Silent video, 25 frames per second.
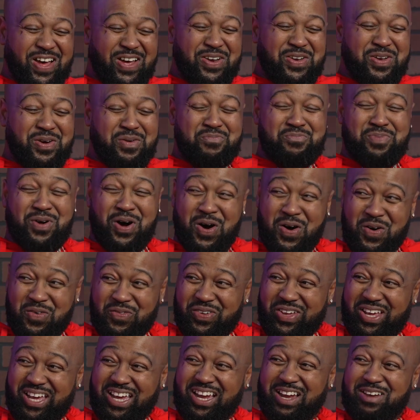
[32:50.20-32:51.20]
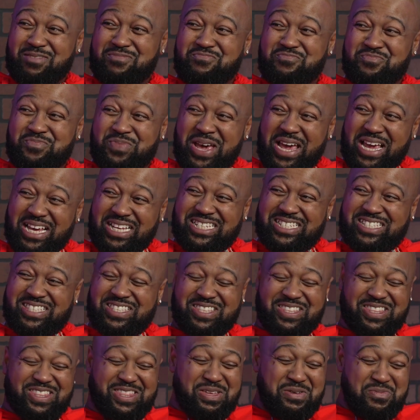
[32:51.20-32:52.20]
Nabokov based
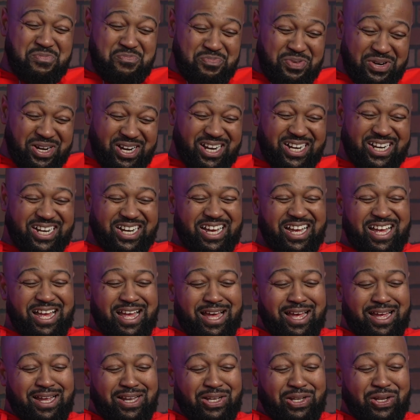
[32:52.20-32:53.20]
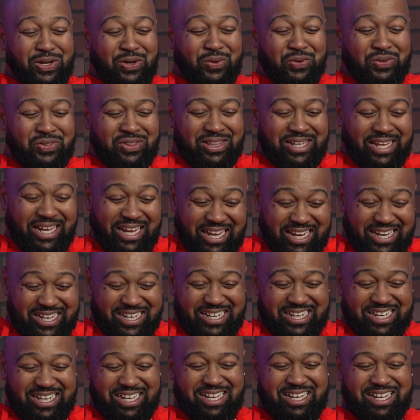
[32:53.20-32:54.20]
the book
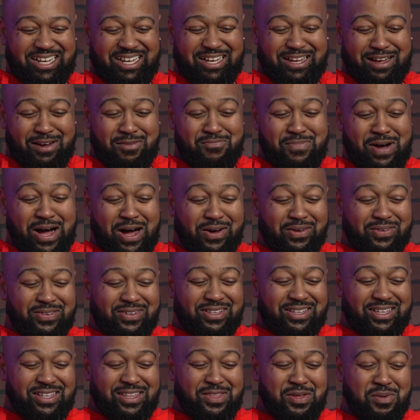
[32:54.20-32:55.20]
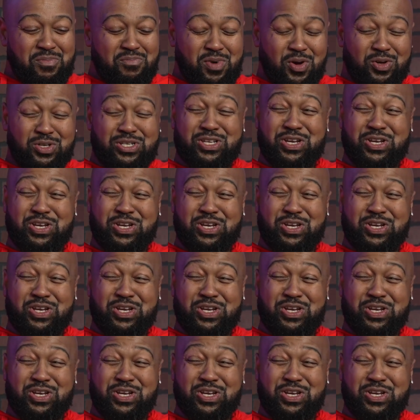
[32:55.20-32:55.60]
Lolita about the most